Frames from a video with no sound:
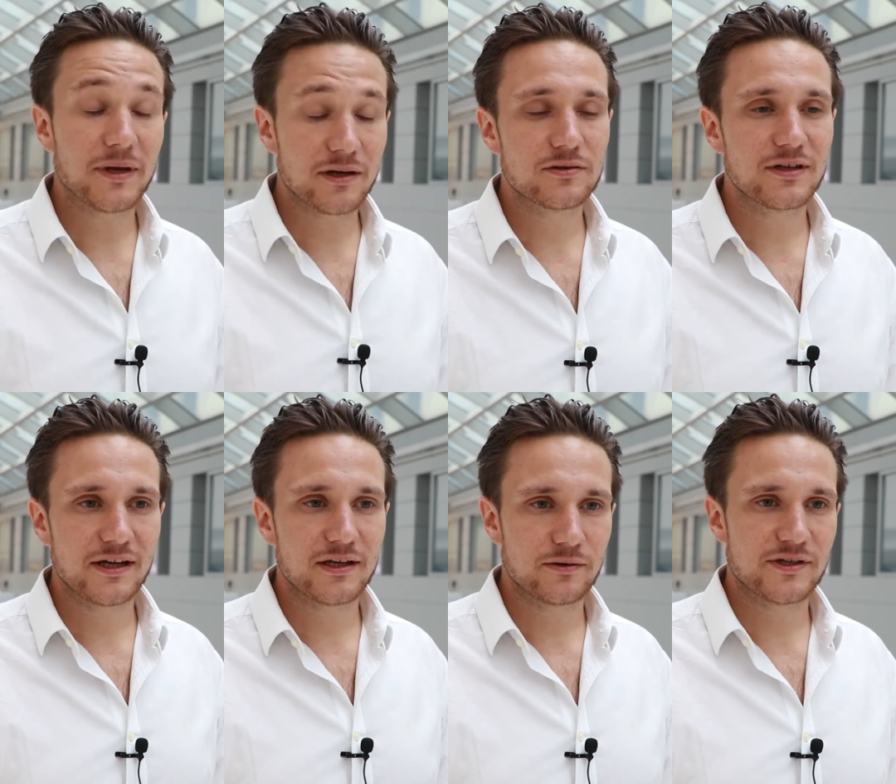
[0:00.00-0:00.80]
here
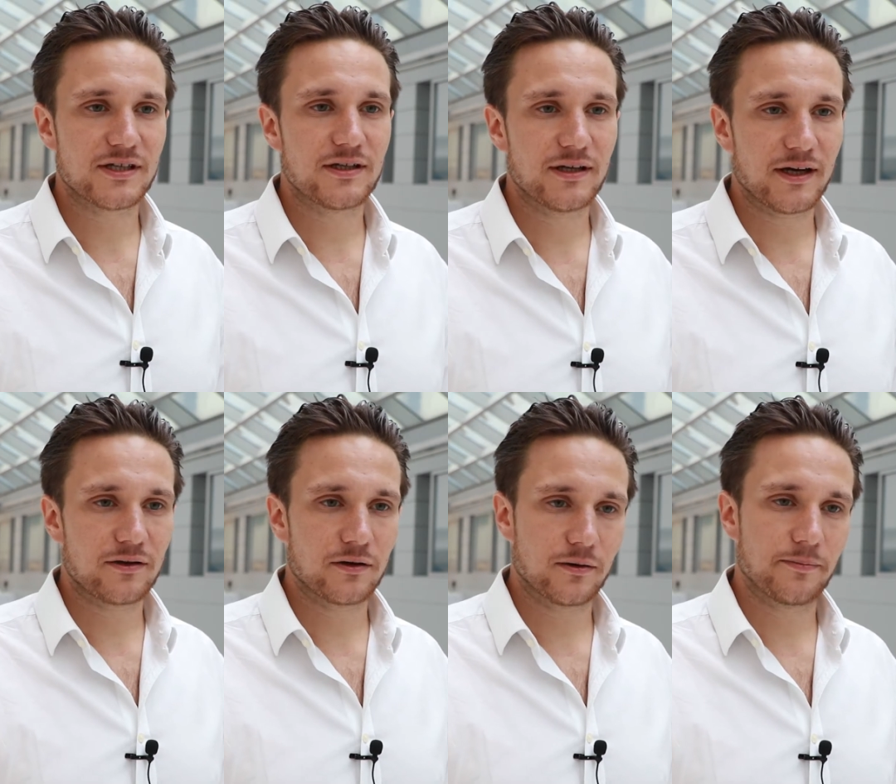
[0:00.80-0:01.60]
today at the OECD
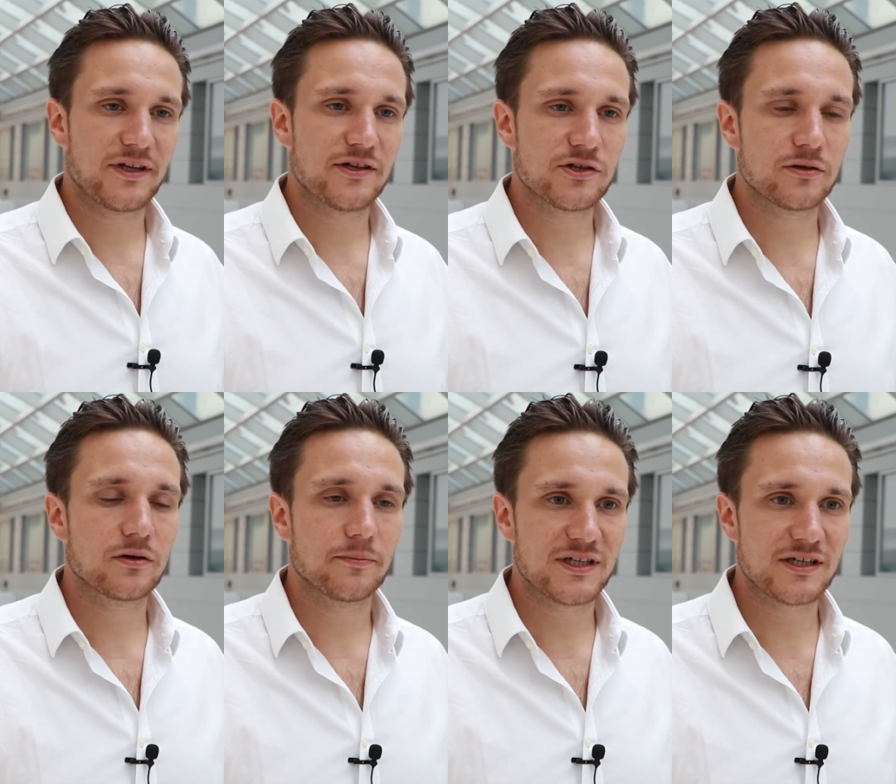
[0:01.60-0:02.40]
at the Competition
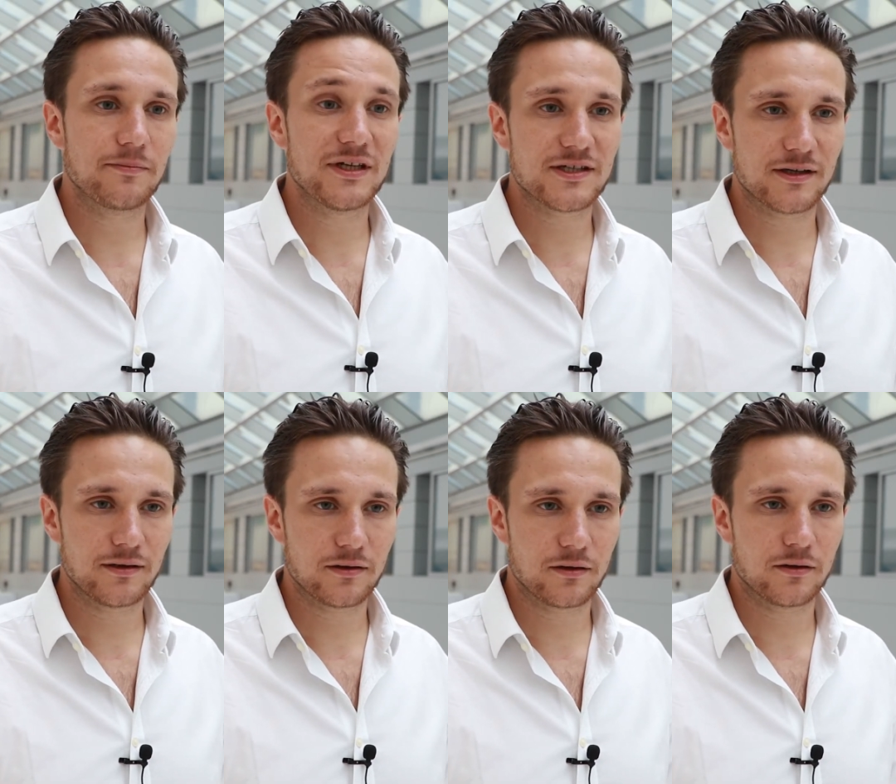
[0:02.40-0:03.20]
Committee
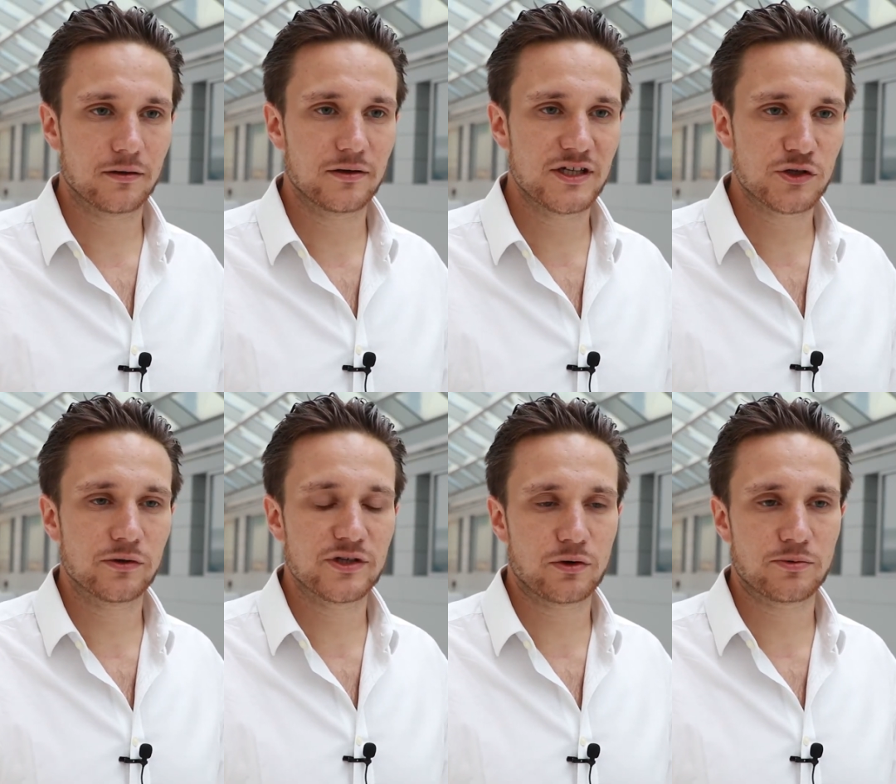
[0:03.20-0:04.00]
meeting on digital
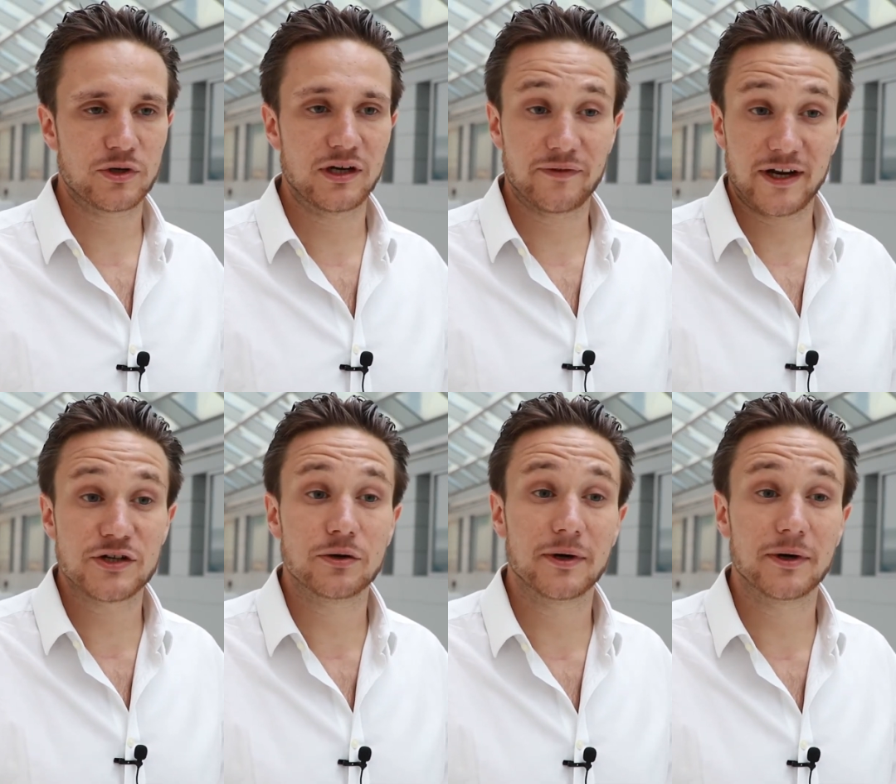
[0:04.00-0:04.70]
disruption in financial